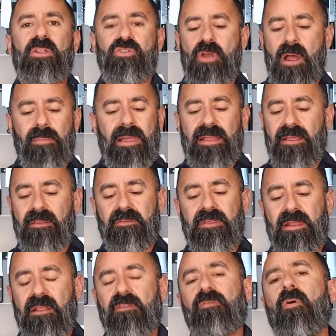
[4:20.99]
job, like I said.
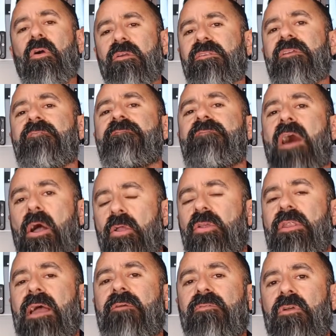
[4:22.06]
As far as a value
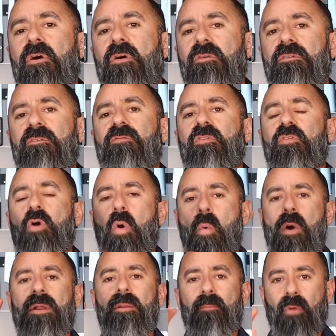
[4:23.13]
knife goes, if you don't
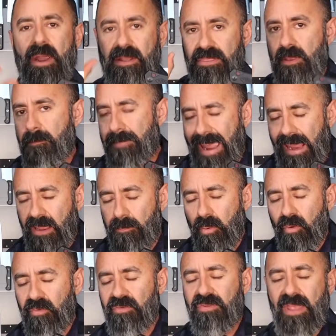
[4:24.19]
want to break the bank
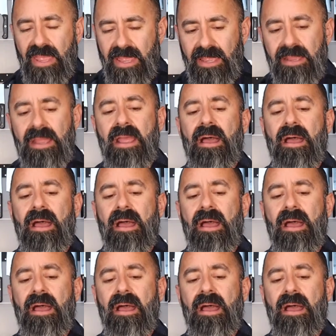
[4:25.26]
per se,